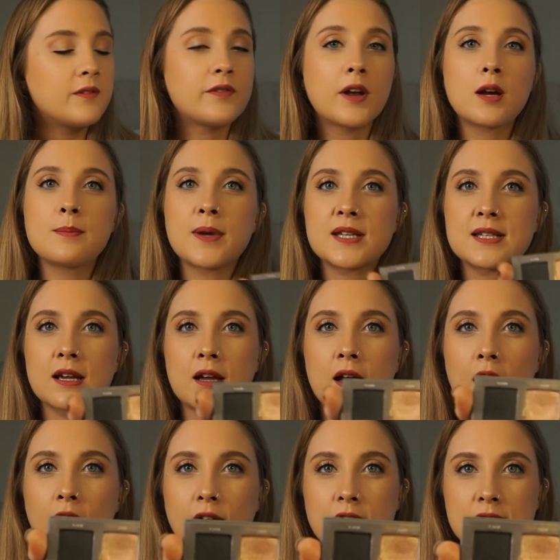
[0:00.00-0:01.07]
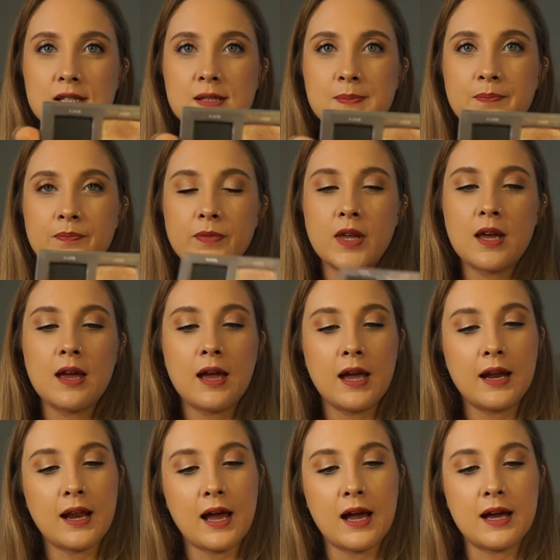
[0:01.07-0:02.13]
very basic colors.
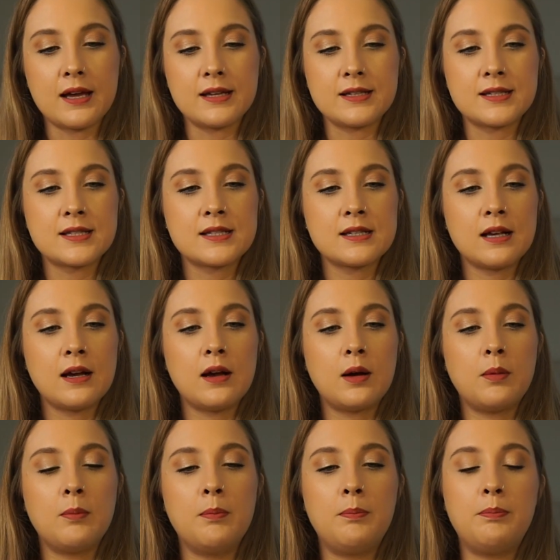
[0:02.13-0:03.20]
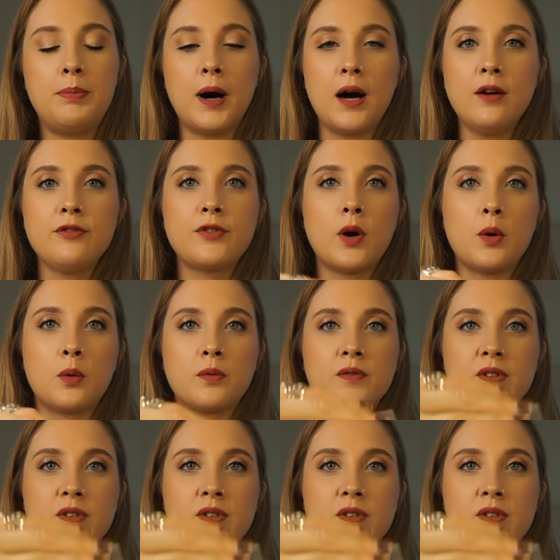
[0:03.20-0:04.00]
It has buff. Oh,